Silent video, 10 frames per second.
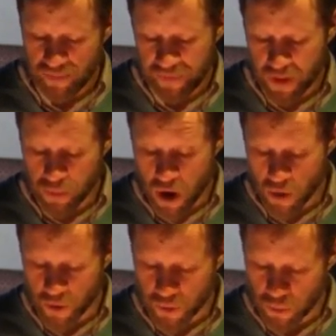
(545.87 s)
The
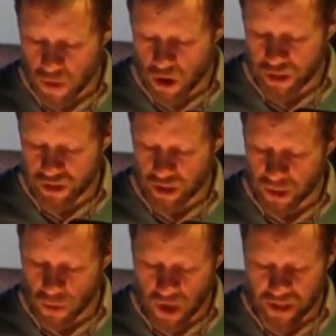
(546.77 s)
borrowers were marginal, but I
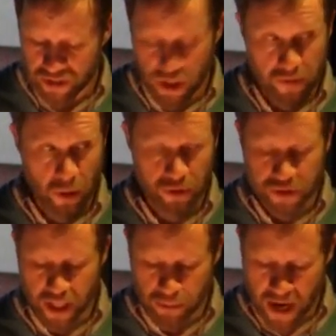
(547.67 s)
wanted to see if they would
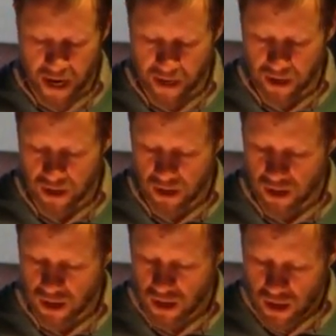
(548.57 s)
sneak by.
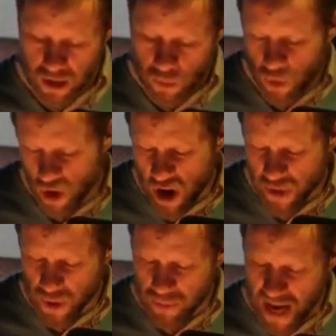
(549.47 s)
We were
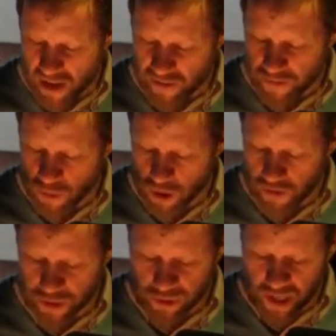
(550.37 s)
arguing back and forth
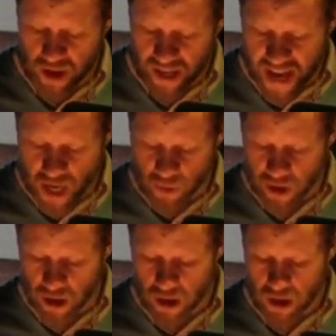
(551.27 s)
as Greg got
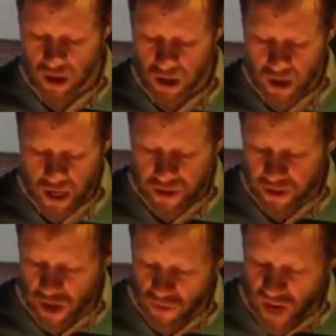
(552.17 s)
angrier until he
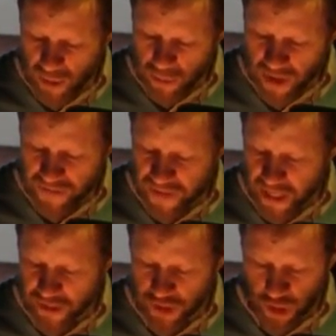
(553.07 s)
got right up in my
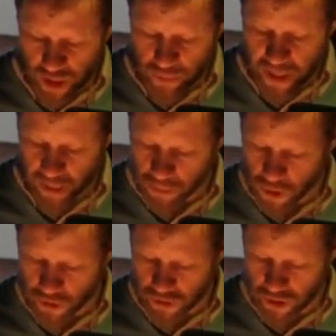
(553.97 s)
face and started to make it
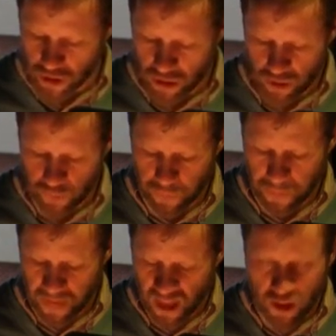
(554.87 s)
personal.
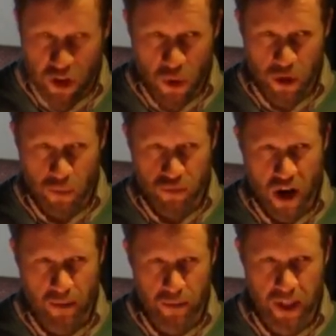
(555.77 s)
You know what your
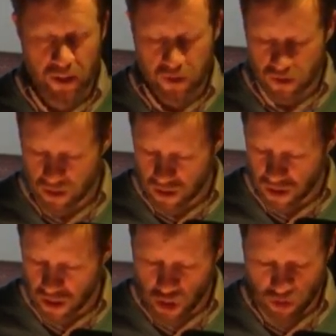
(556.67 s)
problem is?
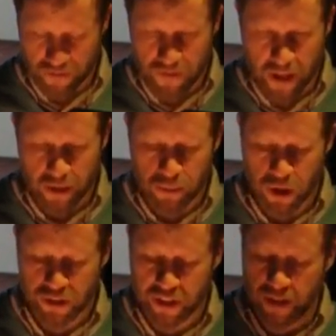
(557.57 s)
You're a fucking
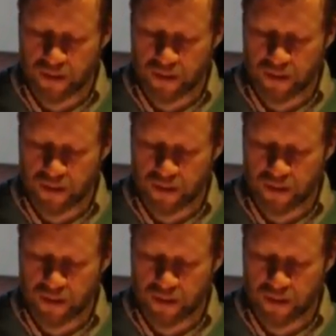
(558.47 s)
pussy.